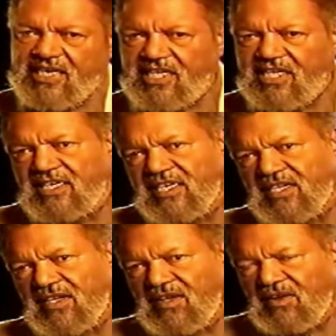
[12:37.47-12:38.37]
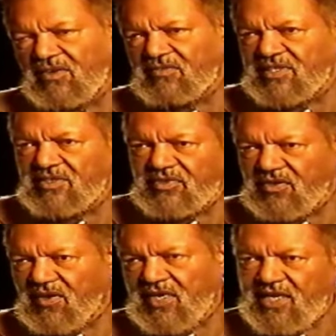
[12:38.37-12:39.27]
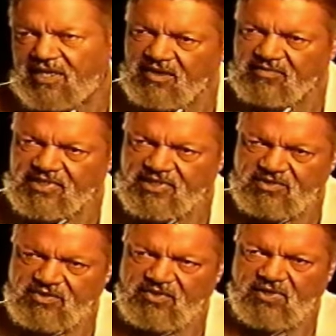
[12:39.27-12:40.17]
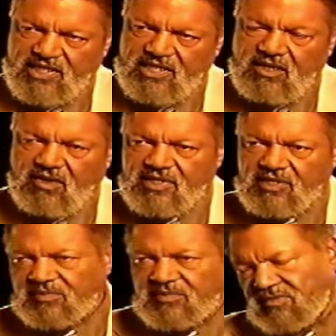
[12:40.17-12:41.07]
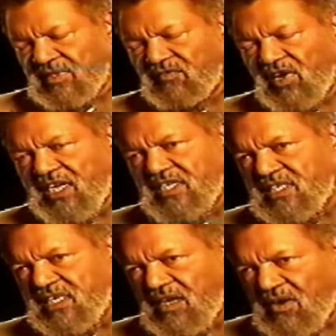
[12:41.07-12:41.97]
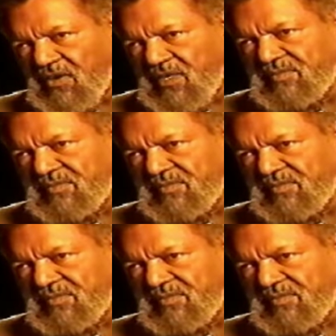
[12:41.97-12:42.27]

Lynn, over in New York, had an office in New York. They called him. He was a volunteer lawyer.